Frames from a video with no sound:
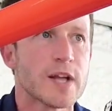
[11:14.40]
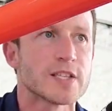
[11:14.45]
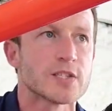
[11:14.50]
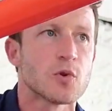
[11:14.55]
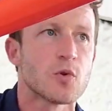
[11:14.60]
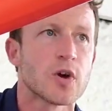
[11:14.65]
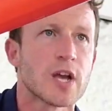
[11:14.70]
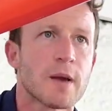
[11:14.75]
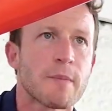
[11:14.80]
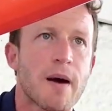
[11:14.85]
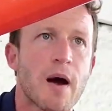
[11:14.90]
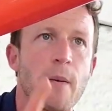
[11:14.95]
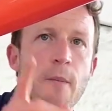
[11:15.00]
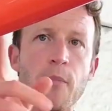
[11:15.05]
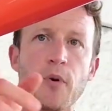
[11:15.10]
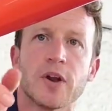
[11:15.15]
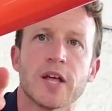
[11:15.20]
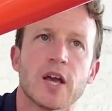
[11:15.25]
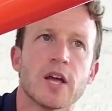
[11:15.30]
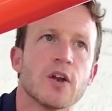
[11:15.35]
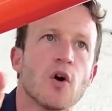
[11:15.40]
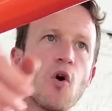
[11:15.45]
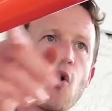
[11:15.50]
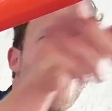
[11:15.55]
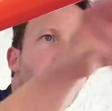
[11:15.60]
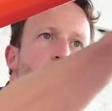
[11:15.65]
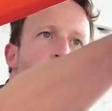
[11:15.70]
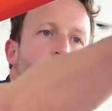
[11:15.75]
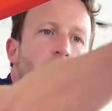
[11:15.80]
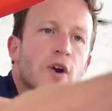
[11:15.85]
talking about putting it
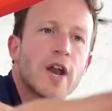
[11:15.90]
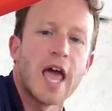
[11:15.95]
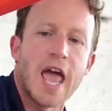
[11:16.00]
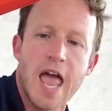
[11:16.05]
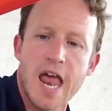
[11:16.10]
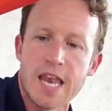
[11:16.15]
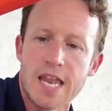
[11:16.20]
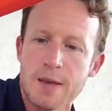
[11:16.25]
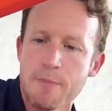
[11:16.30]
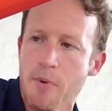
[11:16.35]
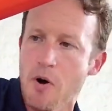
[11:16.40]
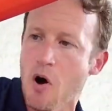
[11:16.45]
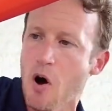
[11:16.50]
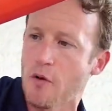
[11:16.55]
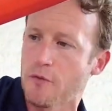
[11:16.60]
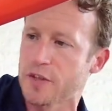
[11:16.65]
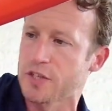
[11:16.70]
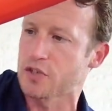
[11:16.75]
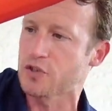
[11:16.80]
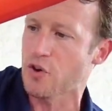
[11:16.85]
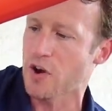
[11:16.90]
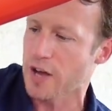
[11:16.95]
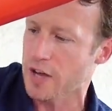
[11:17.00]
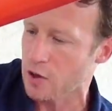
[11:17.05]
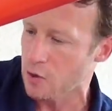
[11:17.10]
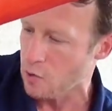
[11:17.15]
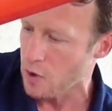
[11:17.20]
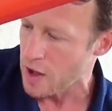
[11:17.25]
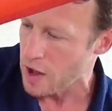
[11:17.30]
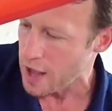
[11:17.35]
on any part of this
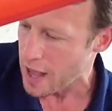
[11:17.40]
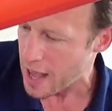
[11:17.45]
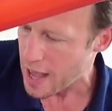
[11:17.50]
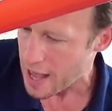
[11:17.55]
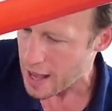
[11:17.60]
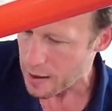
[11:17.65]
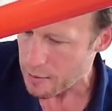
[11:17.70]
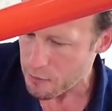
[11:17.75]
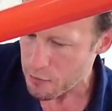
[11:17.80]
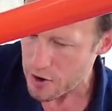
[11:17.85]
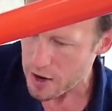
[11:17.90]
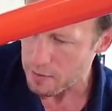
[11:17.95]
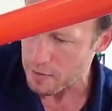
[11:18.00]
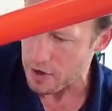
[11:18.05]
triangle, pretty